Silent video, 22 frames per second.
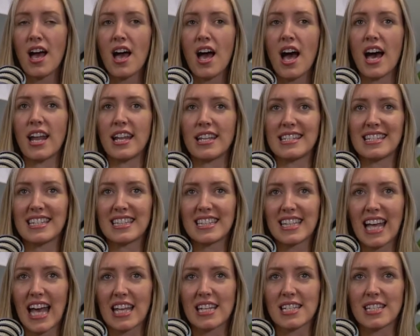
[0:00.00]
and it's a little
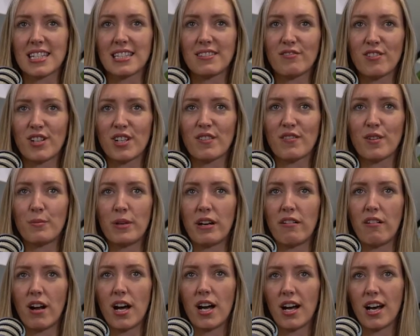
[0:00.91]
candle in front of a
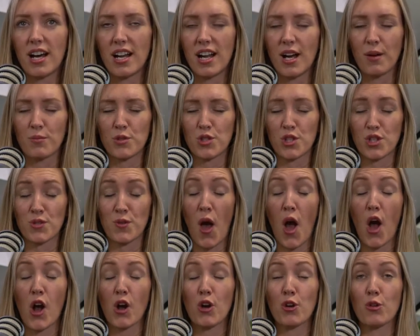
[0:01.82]
mirror. And I'm just
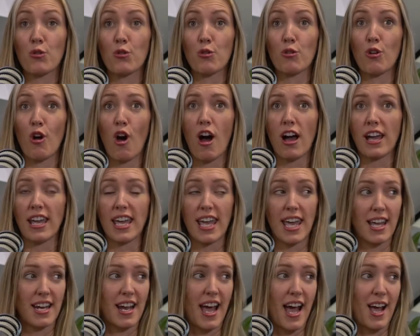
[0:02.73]

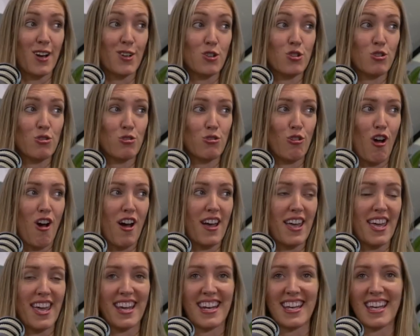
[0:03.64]
crying and
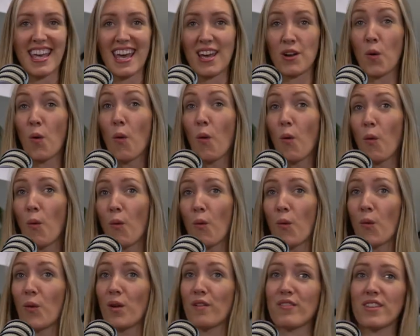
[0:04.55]
crying and getting
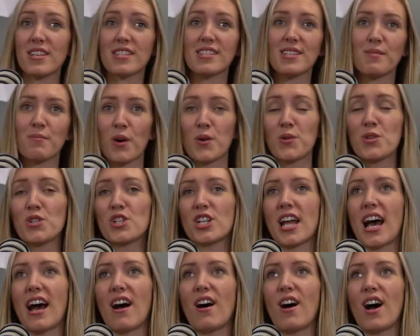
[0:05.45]
all of this emotion
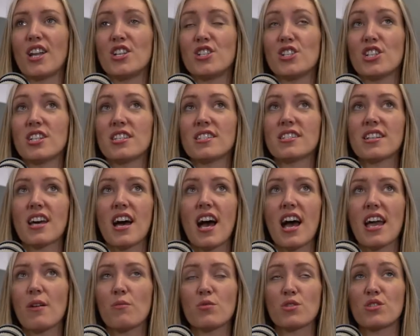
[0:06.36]
out. And just,
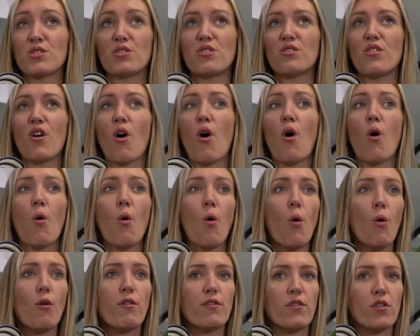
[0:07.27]
it was
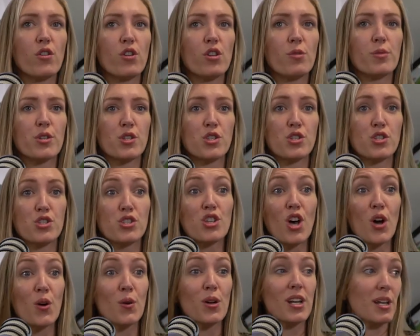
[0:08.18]
awful, but
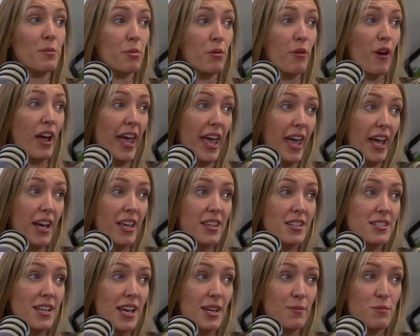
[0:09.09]
so liberating at the
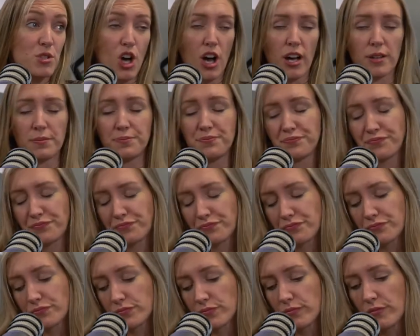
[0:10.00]
same time.
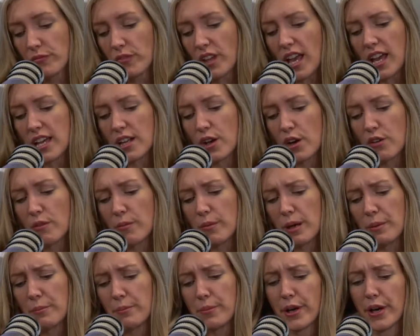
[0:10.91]
And I
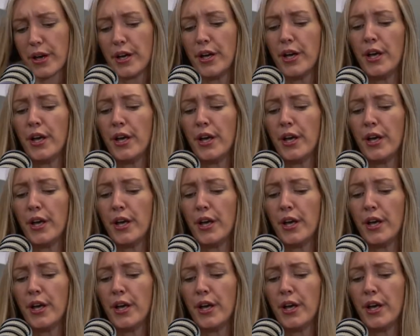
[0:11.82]
remember